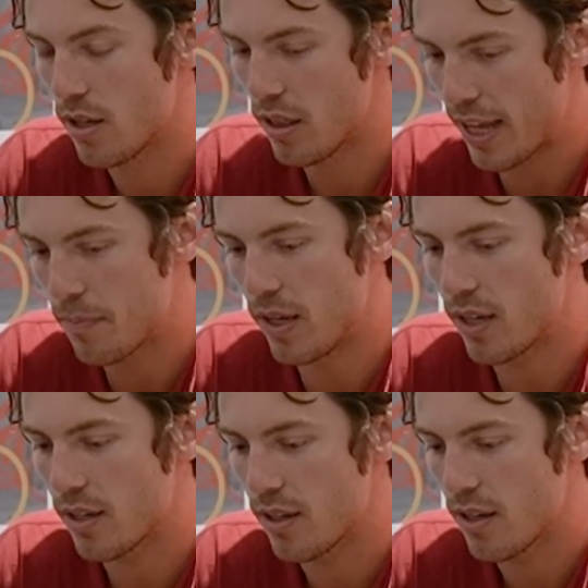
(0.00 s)
like
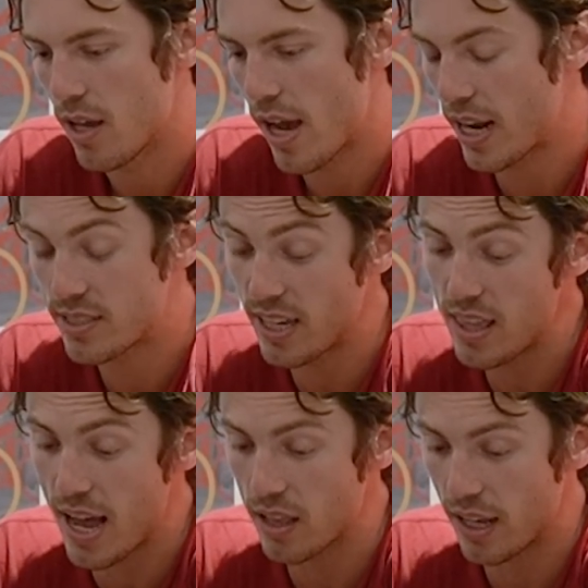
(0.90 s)
me. And I say
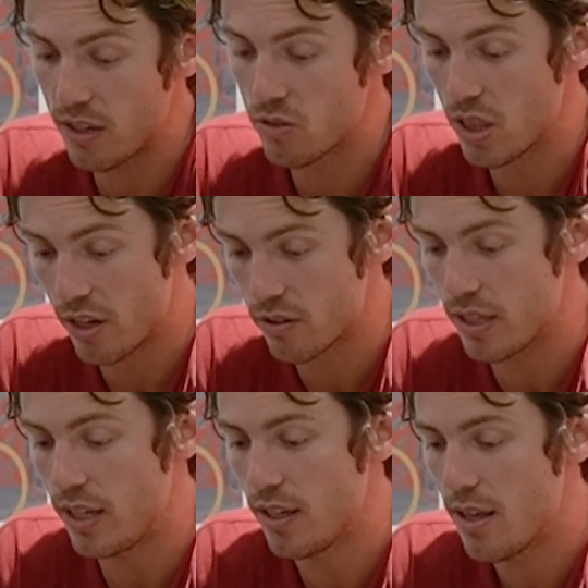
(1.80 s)
that like
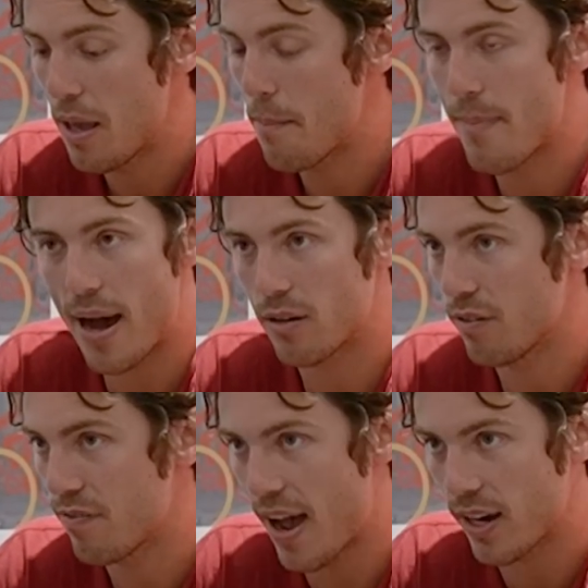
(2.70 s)
literally matter
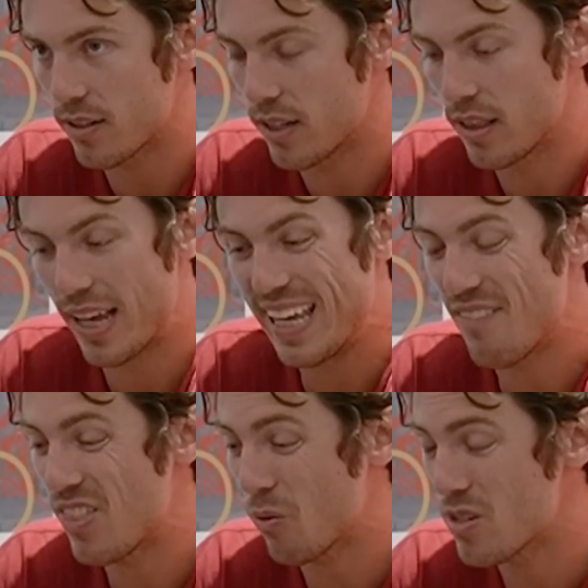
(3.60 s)
of factly. Like
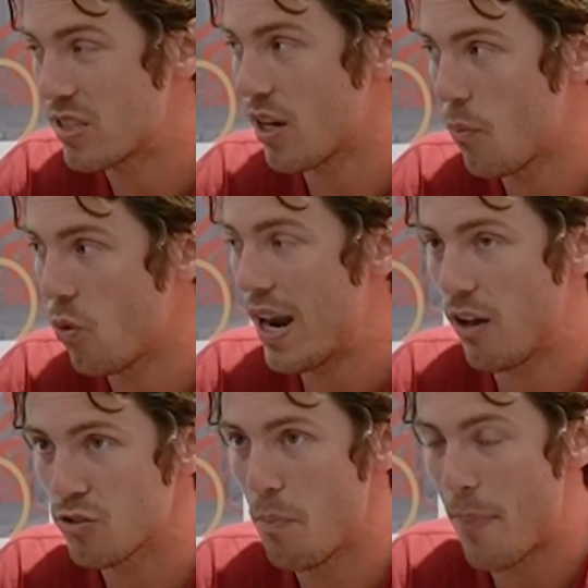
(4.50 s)
if there was someone
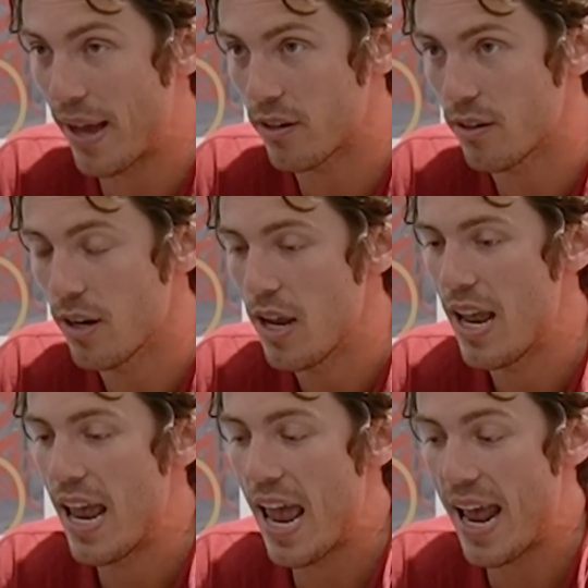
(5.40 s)
else better
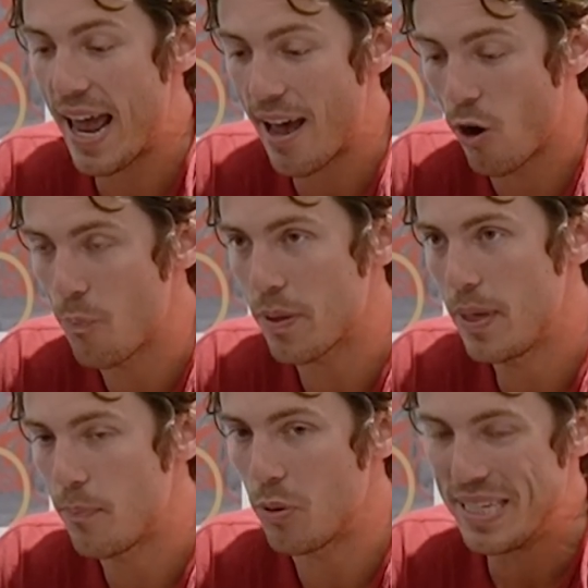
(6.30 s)
at helping
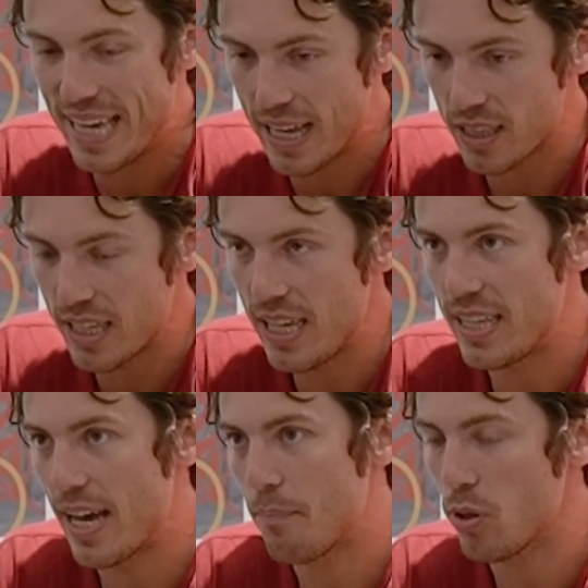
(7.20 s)
people get lean,
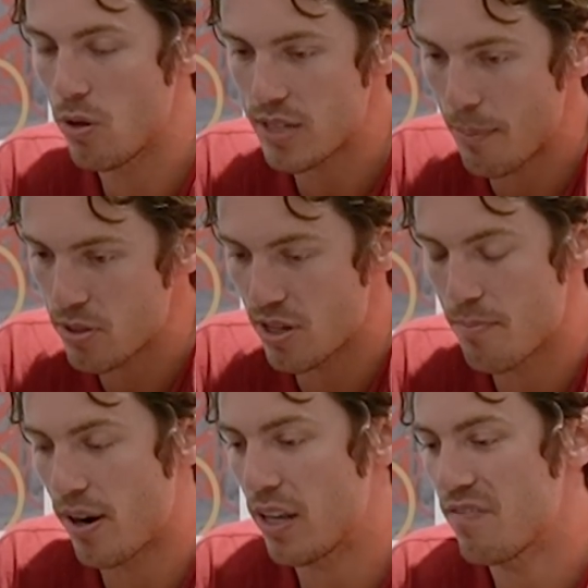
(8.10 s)
get below 10%
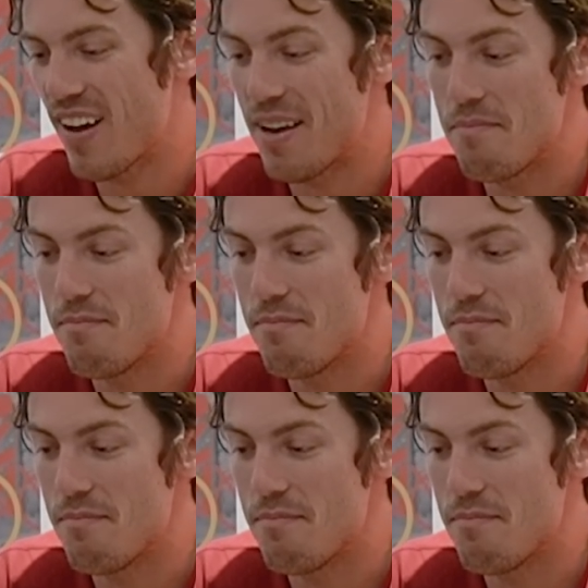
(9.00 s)
body fat,